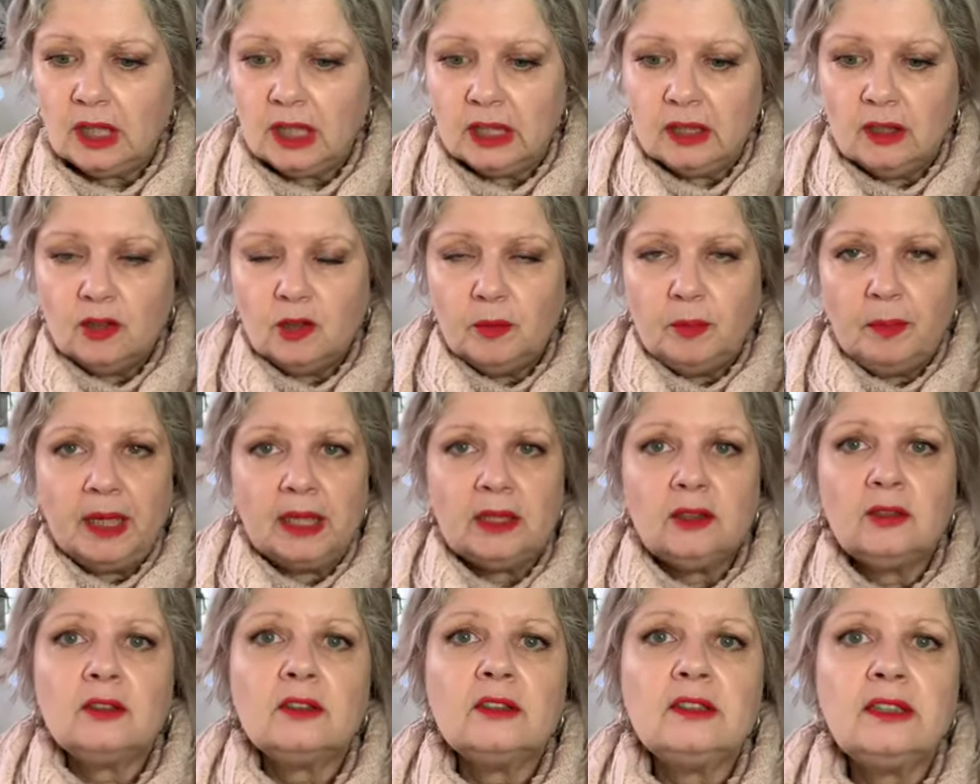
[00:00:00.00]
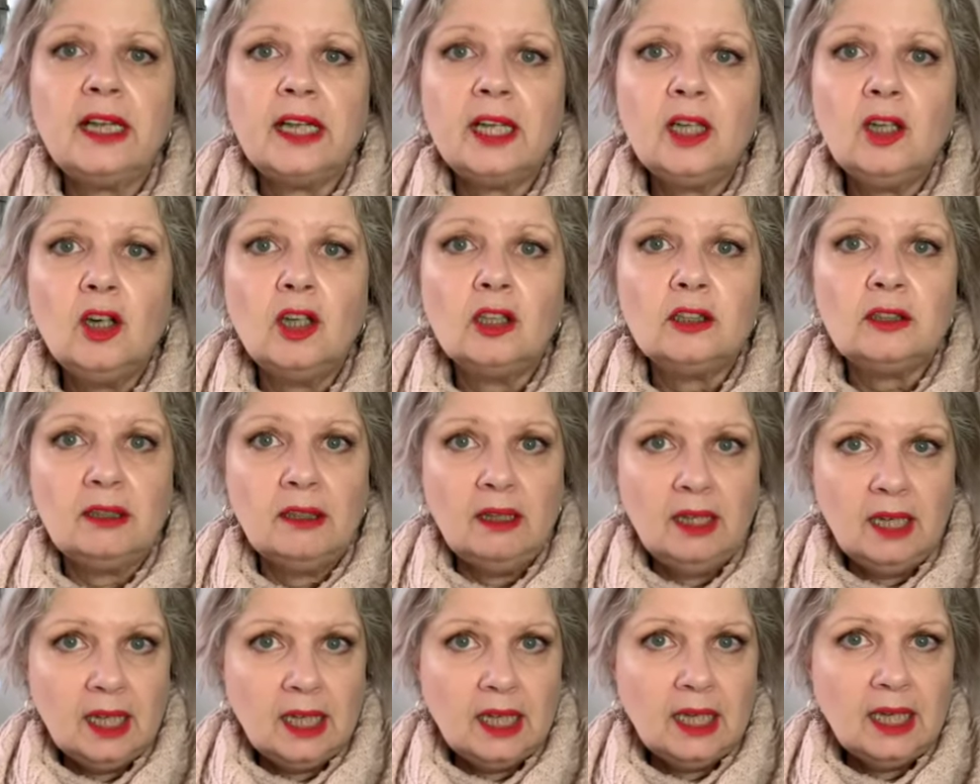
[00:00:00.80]
And the patterns I got
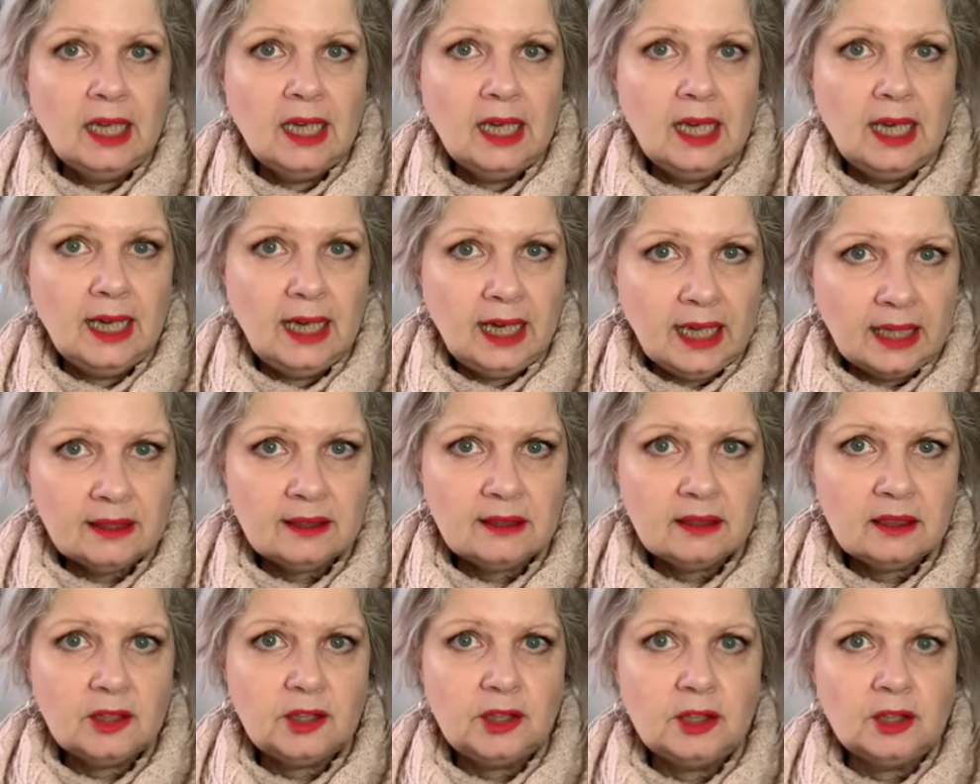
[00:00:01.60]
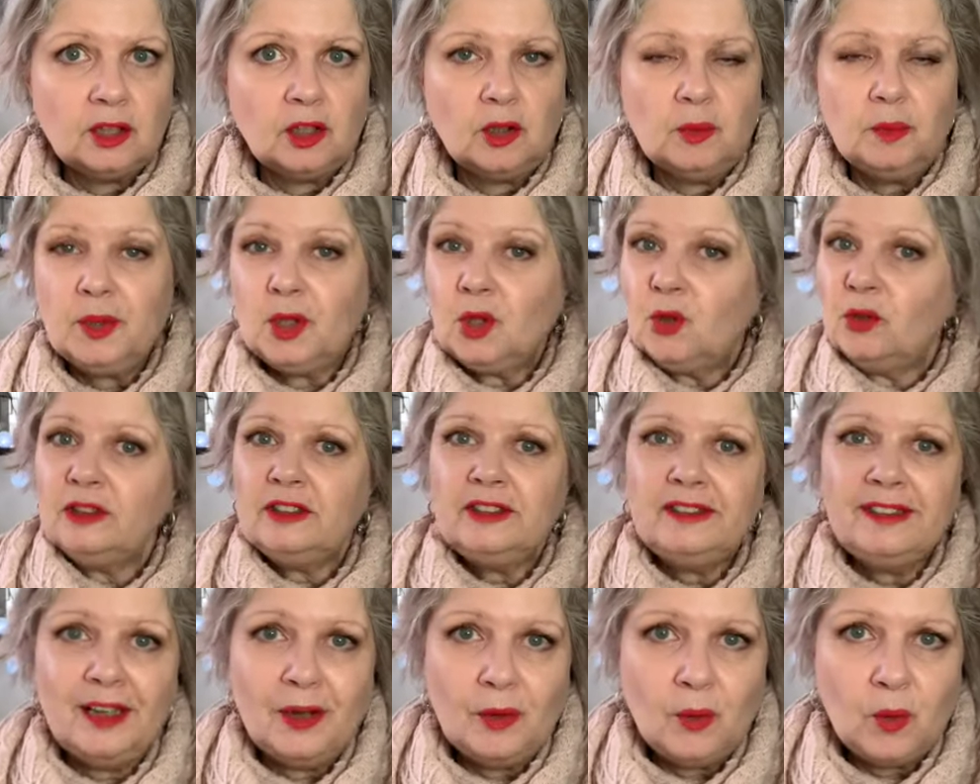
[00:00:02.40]
last year,
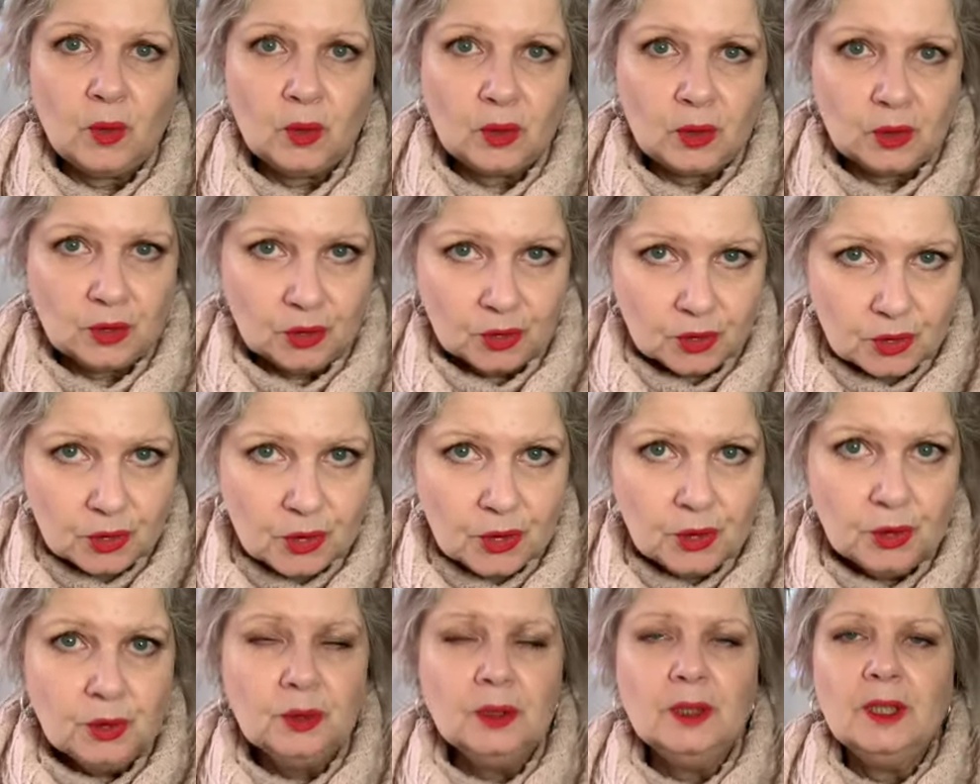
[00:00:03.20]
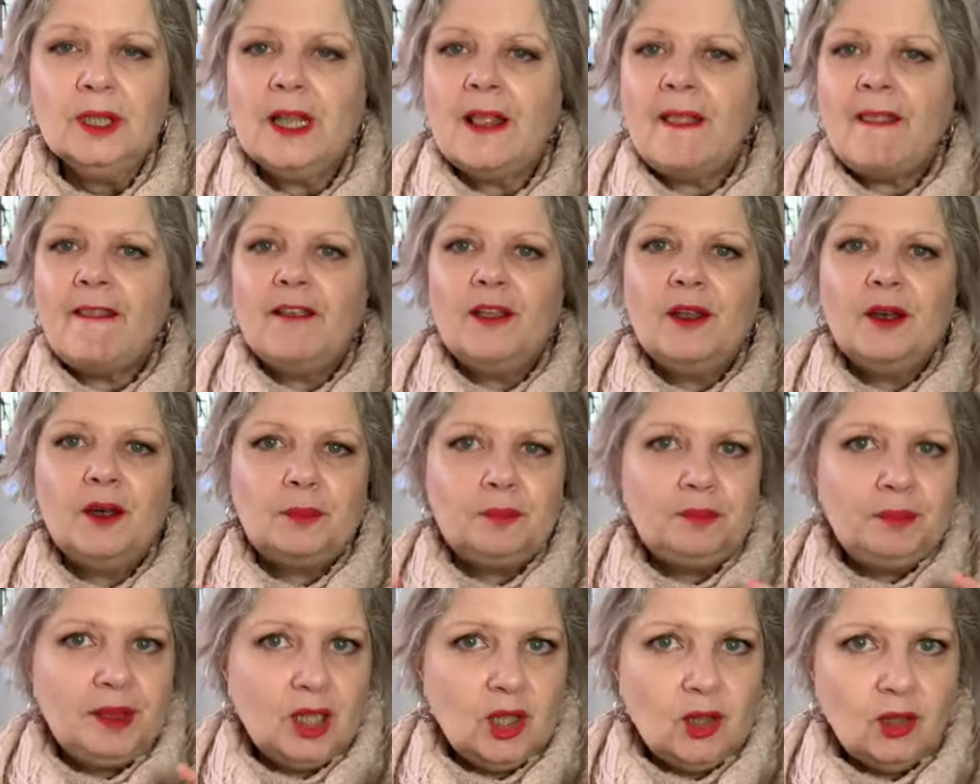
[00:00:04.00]
because they were new,
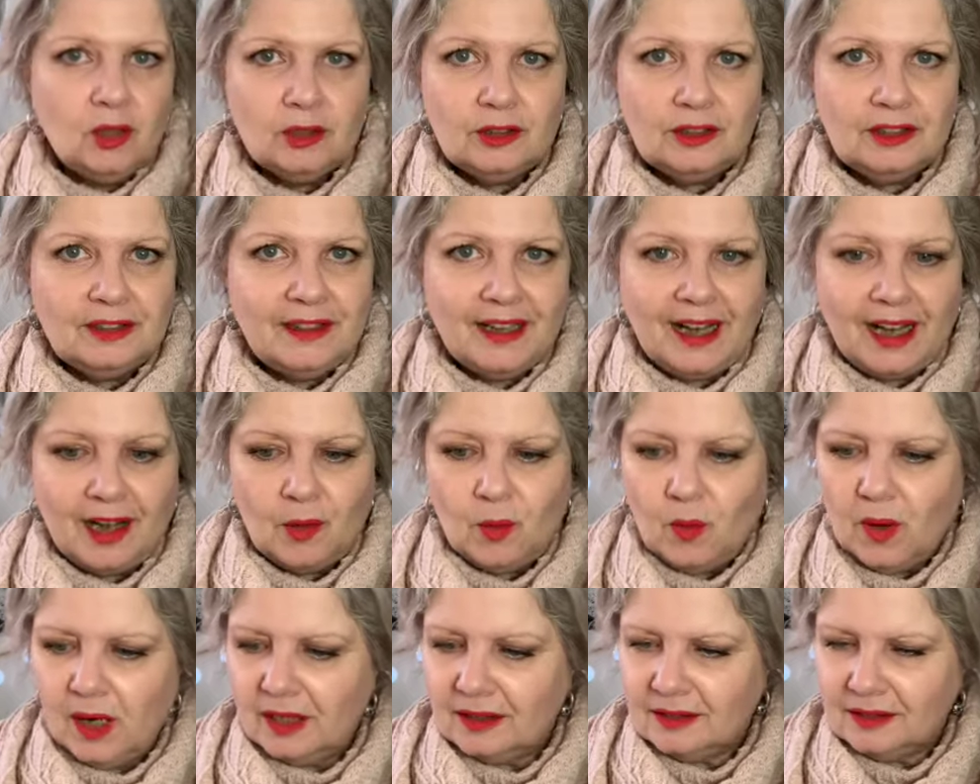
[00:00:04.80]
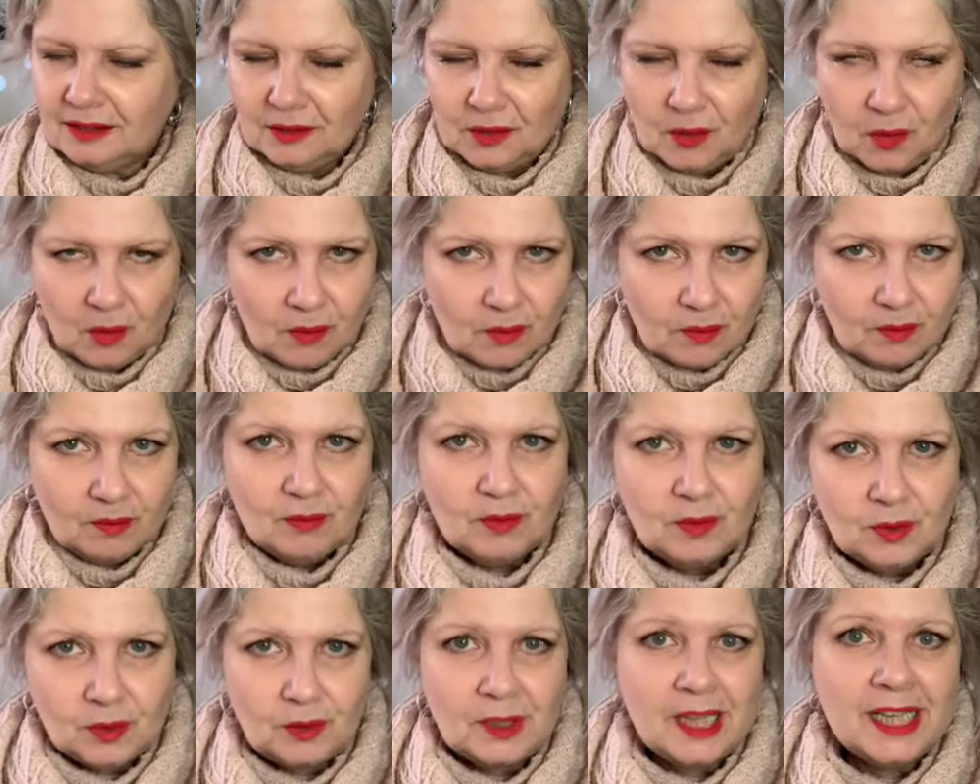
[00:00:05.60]
because I was
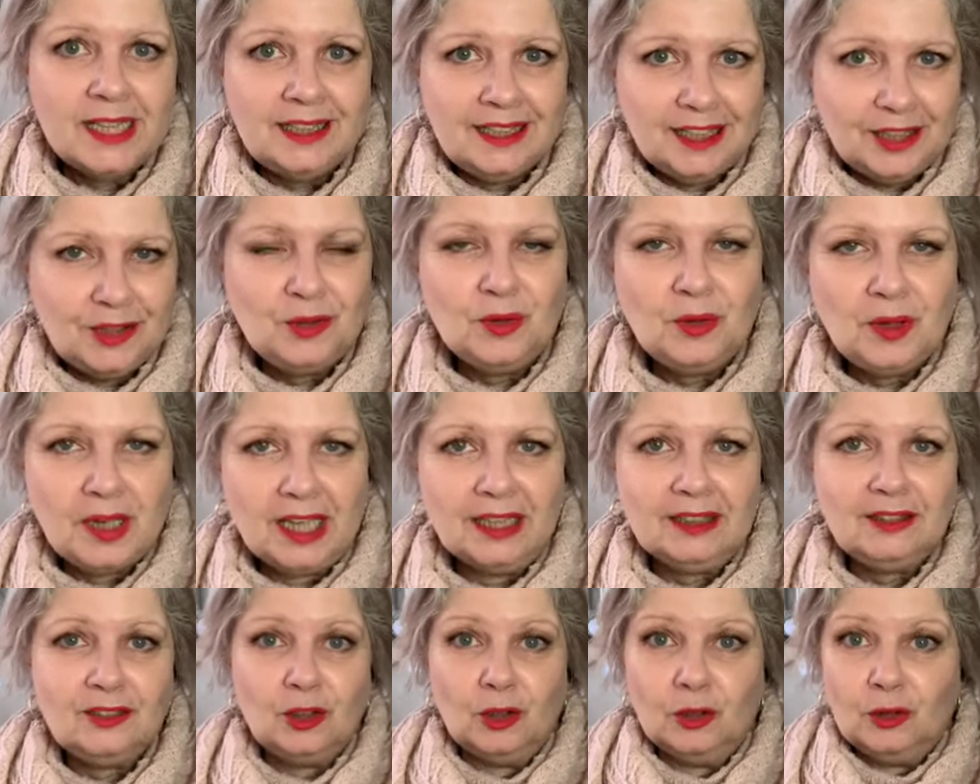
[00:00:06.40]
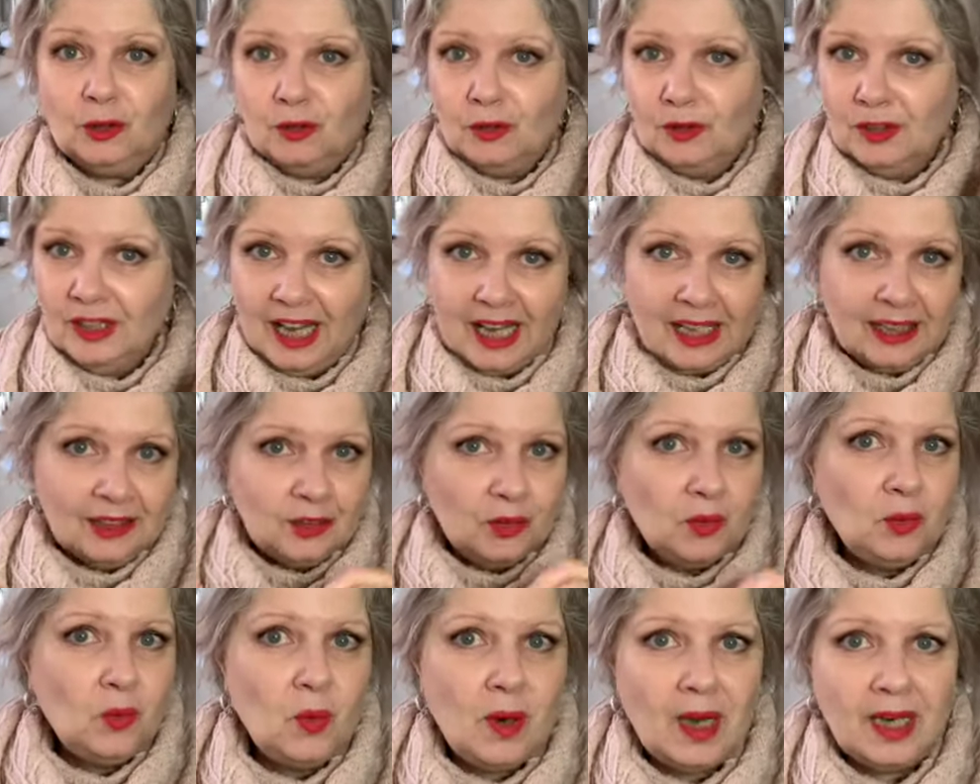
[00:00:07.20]
ready to cast on that
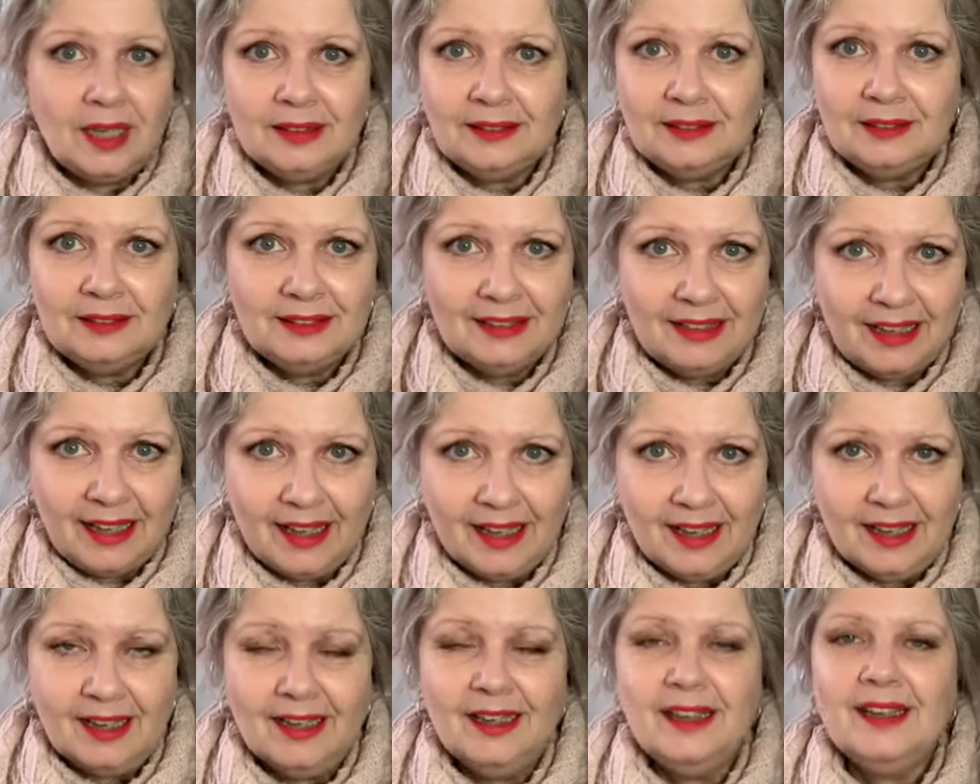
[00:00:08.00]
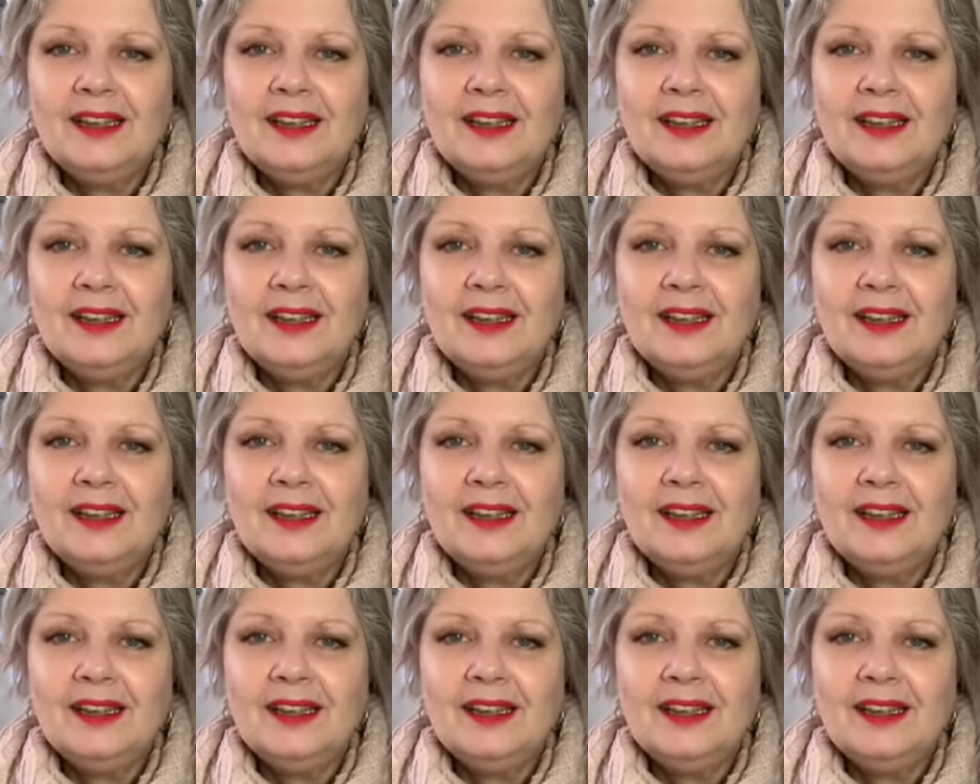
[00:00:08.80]
one day,